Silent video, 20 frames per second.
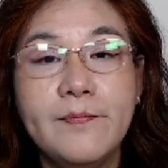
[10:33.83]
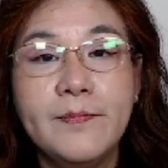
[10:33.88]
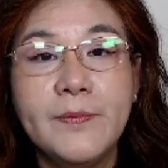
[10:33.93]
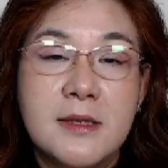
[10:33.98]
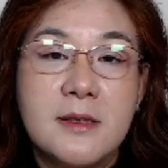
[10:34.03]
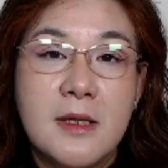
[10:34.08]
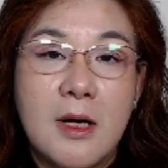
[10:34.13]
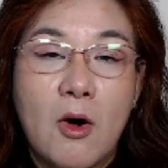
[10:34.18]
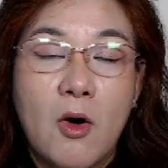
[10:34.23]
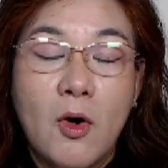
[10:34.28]

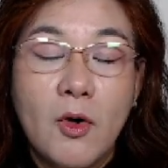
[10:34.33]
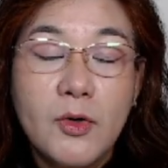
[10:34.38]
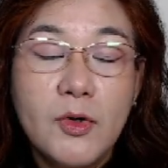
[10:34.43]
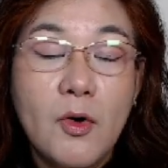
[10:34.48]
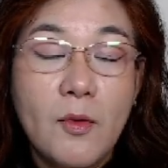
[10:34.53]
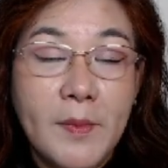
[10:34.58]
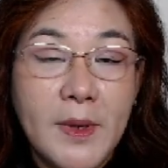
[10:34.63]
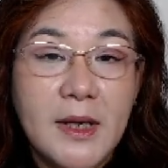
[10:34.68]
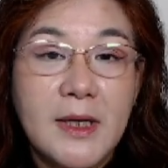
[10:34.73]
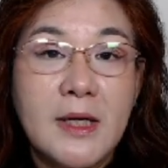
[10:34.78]
or your
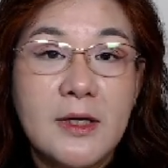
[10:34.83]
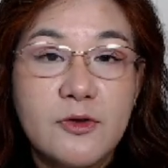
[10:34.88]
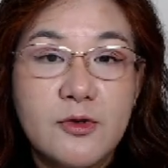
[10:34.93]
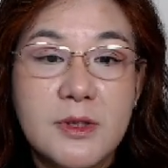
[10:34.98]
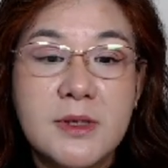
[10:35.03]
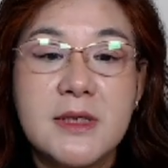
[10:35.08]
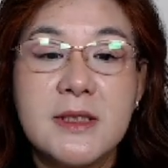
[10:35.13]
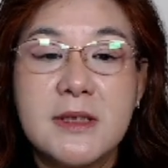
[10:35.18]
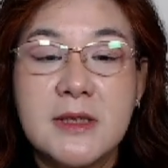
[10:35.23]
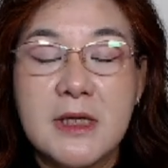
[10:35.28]
main entrance
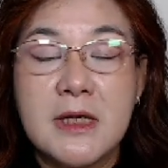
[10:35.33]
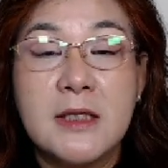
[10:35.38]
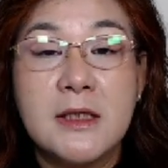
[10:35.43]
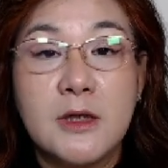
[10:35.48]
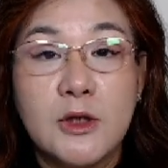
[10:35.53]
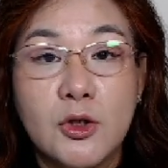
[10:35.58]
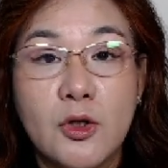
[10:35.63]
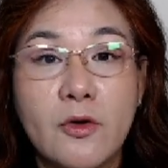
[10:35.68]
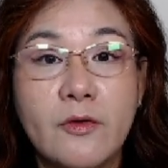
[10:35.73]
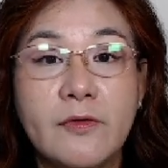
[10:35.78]
is in the
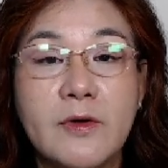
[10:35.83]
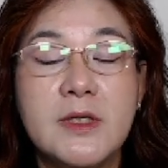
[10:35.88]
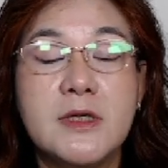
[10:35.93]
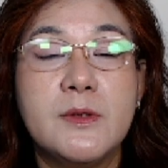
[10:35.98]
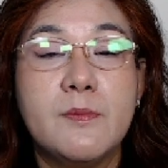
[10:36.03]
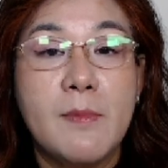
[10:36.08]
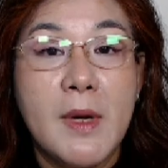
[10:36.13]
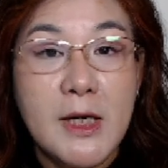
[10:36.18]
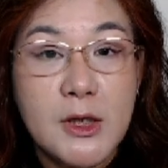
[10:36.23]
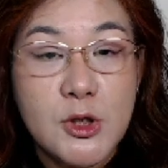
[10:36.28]
northeast,
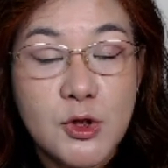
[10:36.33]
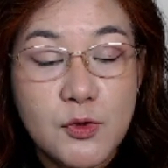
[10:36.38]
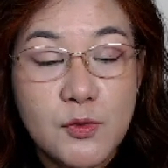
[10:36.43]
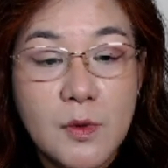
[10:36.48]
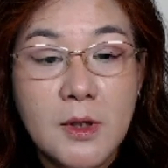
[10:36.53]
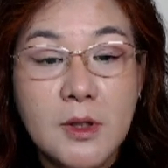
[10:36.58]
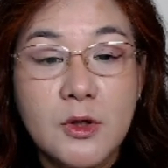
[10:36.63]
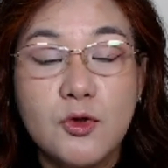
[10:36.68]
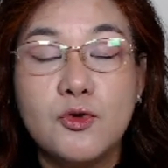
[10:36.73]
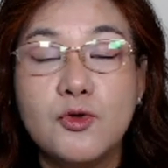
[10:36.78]
make sure
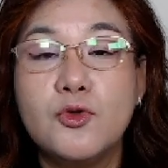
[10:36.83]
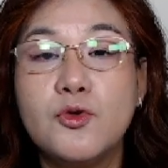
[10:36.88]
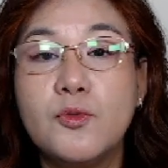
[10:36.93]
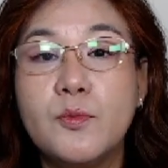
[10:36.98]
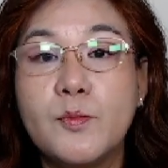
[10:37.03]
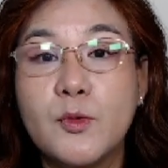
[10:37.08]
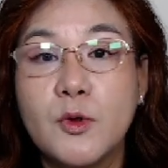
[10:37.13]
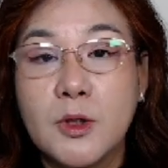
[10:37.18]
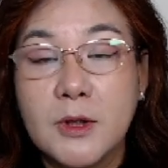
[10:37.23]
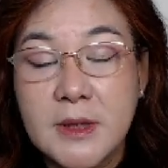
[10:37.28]
you do
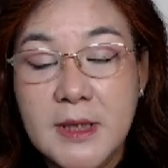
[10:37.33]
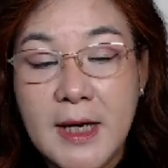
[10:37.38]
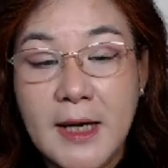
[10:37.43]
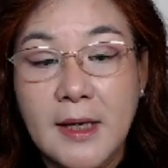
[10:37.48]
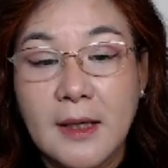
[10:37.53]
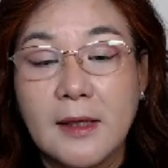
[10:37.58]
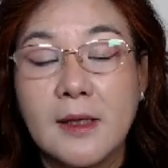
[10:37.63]
protect